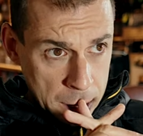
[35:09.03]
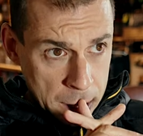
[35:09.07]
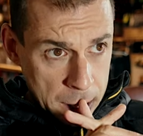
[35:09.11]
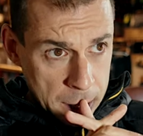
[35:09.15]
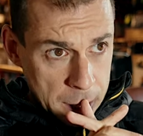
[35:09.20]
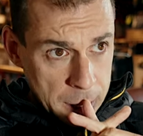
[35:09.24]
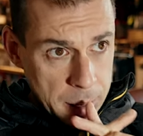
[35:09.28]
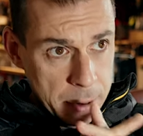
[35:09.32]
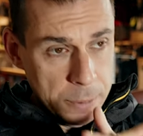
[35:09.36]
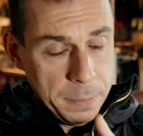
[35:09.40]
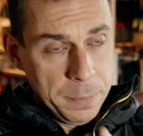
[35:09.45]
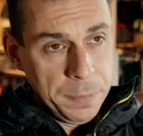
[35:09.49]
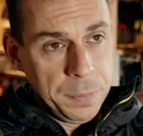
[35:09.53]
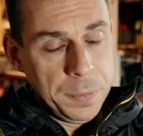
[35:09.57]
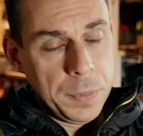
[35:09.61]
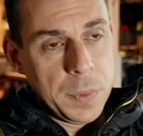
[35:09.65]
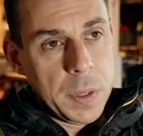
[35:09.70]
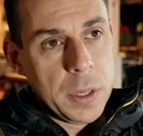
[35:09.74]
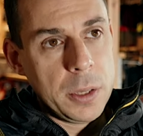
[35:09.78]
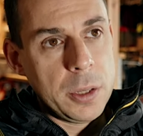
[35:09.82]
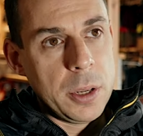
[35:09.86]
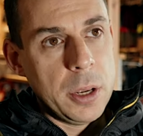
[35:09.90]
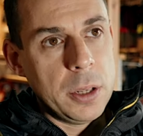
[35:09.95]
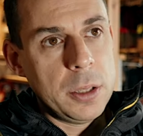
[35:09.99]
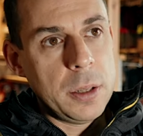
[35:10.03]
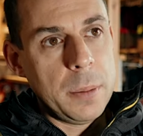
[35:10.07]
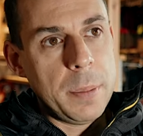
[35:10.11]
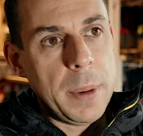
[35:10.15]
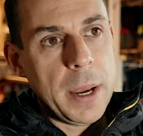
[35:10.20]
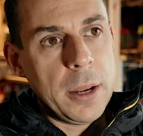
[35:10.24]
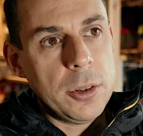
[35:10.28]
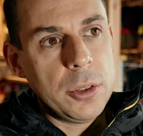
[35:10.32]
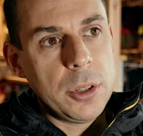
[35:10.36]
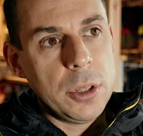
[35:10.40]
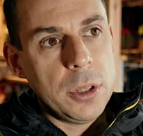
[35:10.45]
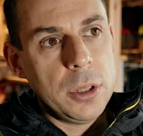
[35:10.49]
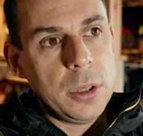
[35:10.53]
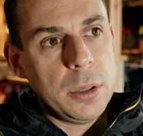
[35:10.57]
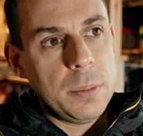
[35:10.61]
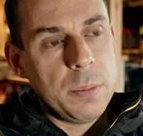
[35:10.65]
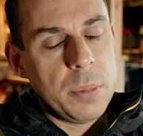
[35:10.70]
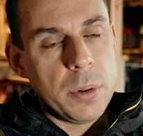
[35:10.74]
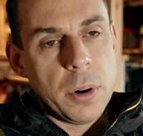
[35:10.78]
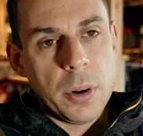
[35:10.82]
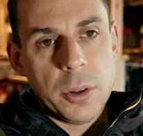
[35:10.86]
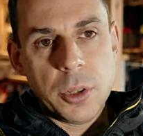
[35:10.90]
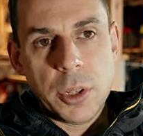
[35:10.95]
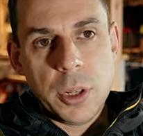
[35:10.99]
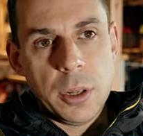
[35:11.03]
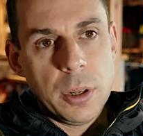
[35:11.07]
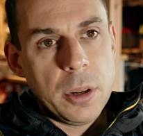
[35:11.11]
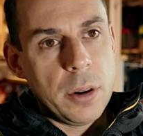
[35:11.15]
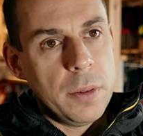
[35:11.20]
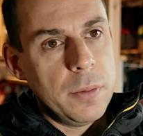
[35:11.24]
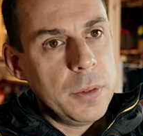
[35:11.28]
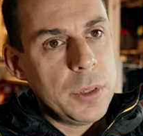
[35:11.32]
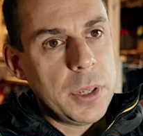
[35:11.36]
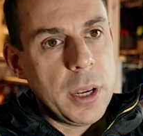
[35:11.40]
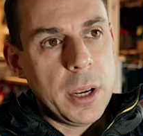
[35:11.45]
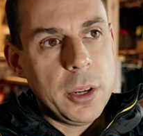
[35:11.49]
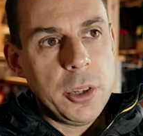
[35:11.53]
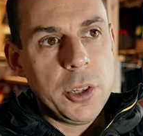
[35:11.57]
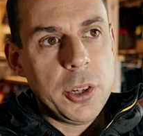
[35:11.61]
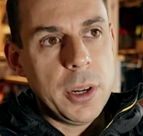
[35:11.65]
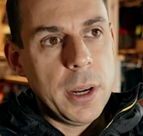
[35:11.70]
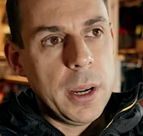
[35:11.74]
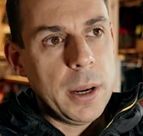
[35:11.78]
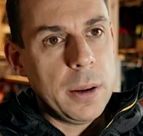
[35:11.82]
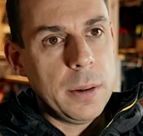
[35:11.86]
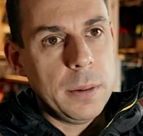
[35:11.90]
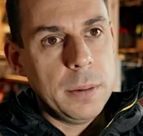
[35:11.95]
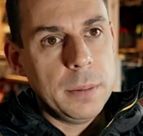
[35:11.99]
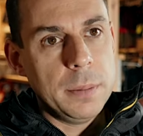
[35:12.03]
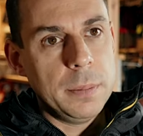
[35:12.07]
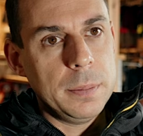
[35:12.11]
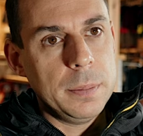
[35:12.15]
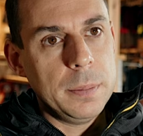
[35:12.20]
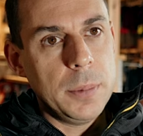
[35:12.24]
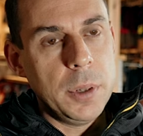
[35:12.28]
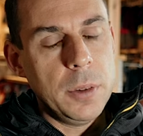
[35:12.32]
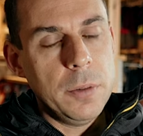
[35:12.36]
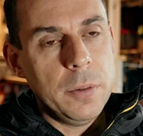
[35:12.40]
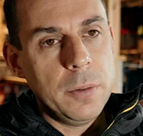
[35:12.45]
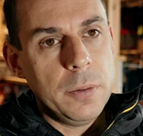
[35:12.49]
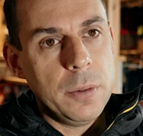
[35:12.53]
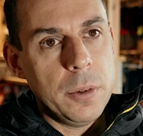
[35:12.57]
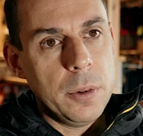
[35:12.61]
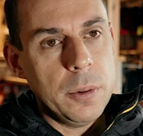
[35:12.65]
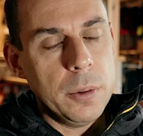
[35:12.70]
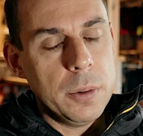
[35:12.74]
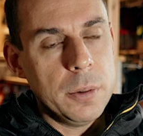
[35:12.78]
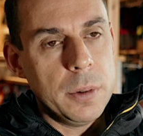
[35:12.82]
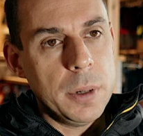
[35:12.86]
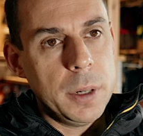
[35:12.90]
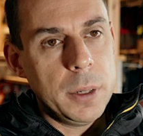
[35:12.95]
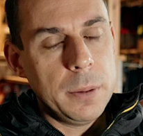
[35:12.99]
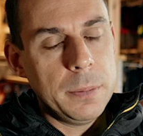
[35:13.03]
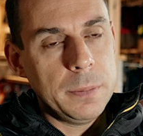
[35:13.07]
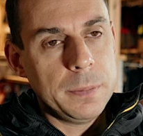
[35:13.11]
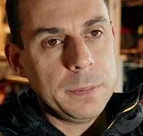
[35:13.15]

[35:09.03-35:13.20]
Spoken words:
So it's about just branching the conversation out and moving forward, really.